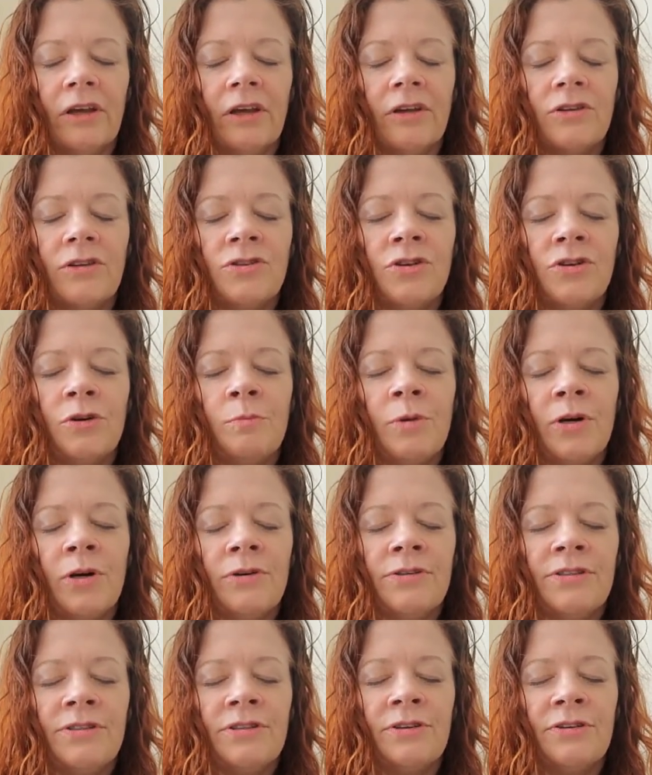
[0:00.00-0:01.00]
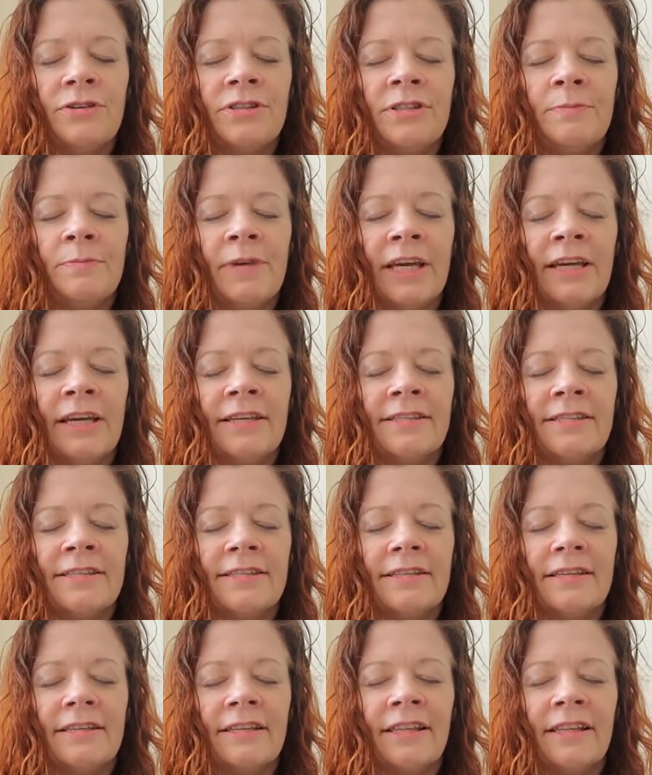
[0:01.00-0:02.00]
So your personal space,
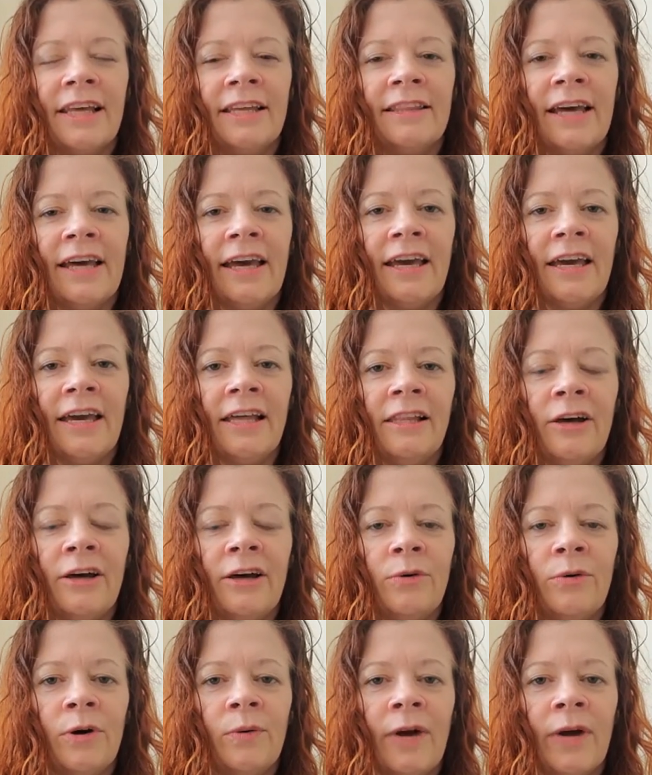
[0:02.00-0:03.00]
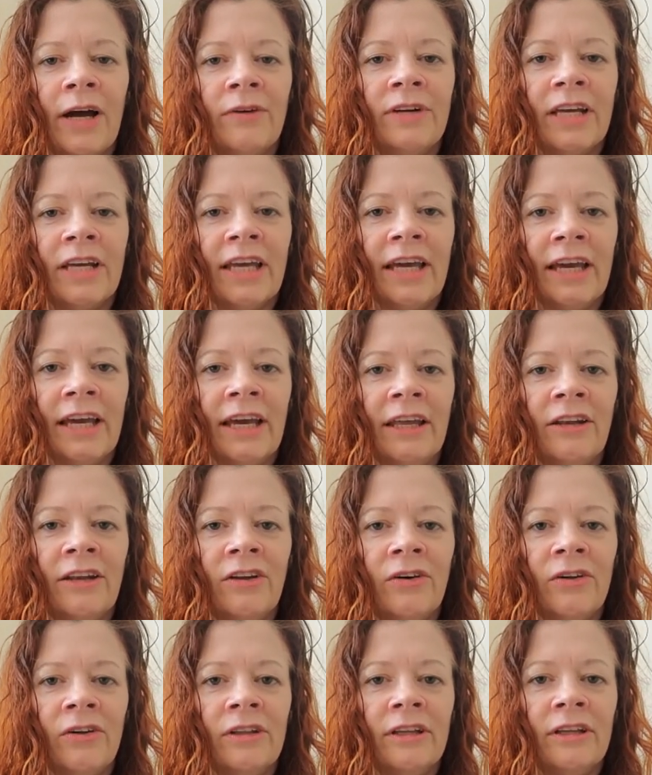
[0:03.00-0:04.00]
like the halo around a
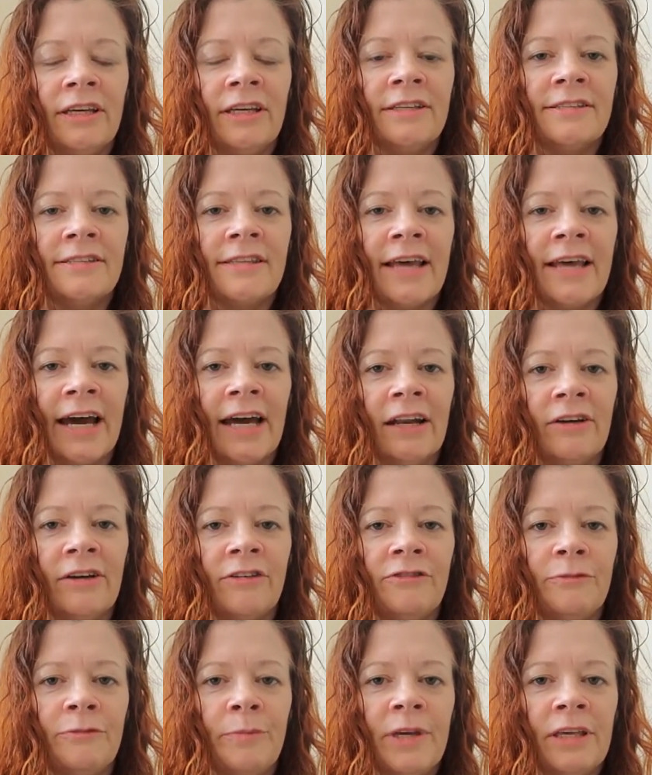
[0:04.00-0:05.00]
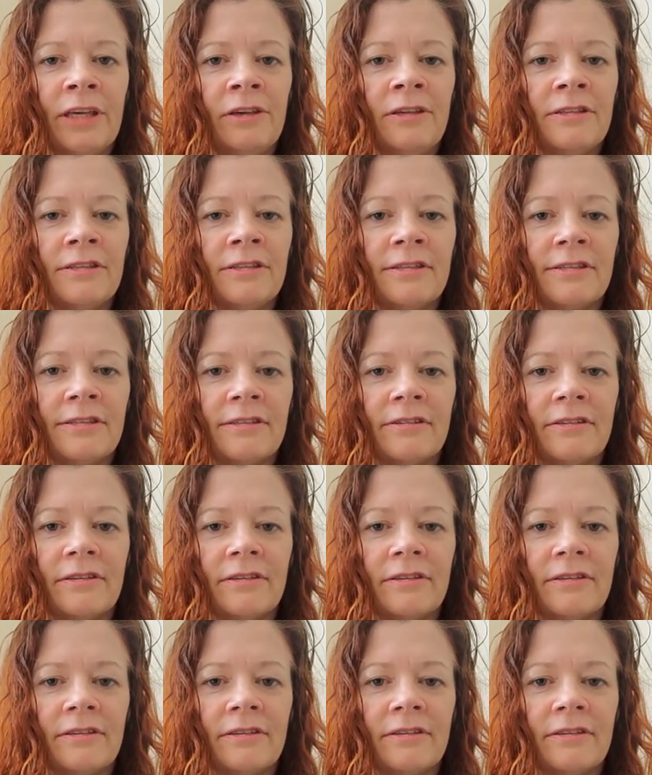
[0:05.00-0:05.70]
candle, is that of peace.